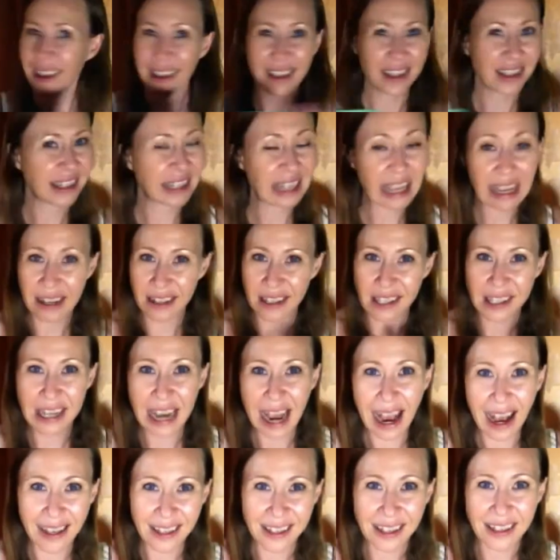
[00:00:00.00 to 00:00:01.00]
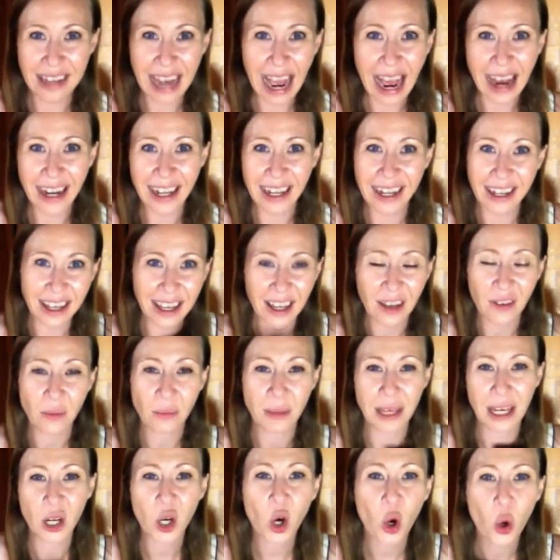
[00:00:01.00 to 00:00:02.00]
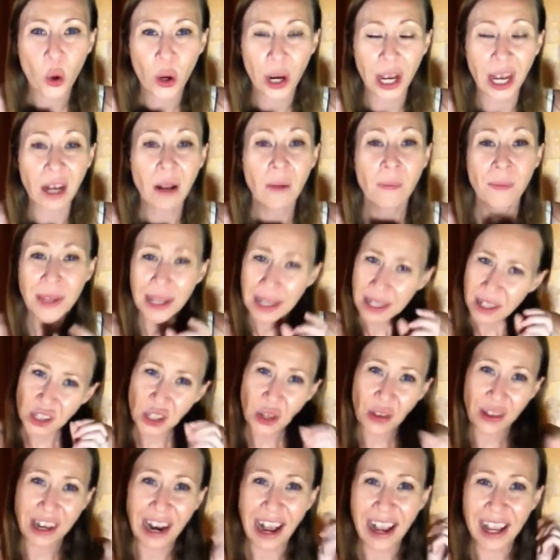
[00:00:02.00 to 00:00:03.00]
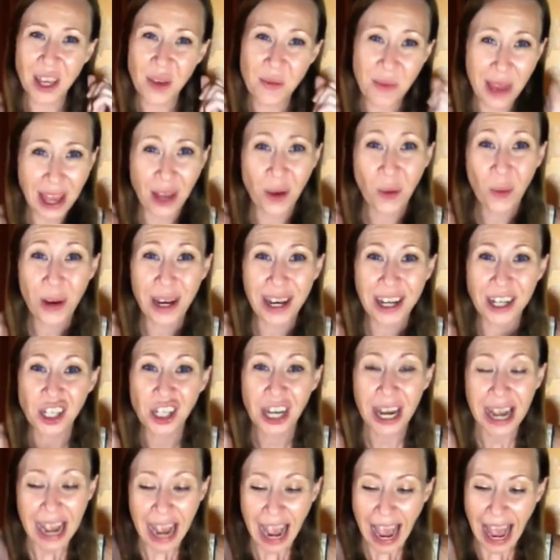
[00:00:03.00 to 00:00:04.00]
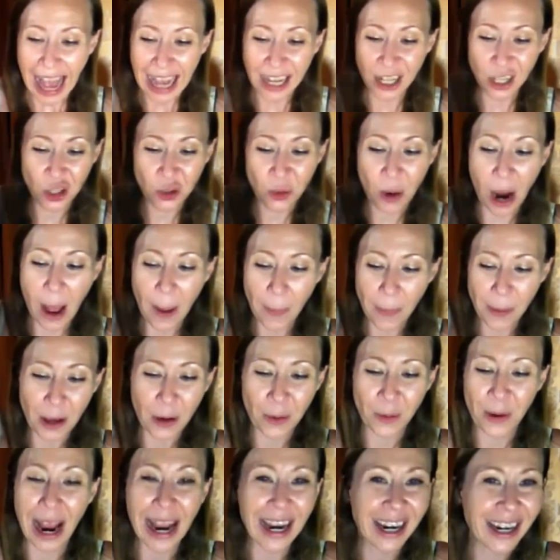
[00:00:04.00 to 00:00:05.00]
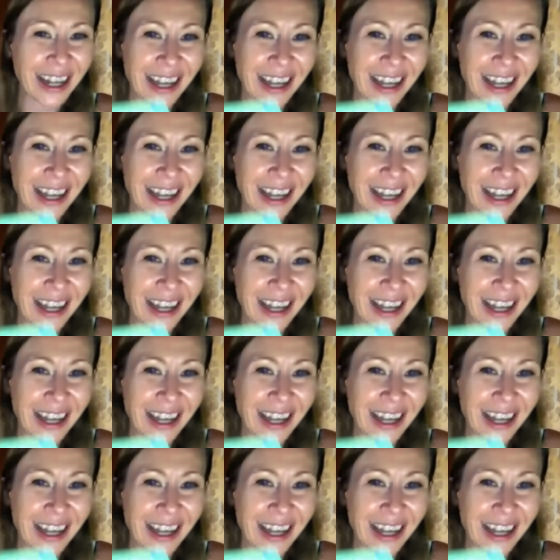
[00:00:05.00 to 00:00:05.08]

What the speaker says: cease to ask Daddy to give me a coin so that I can make a wish and drop it right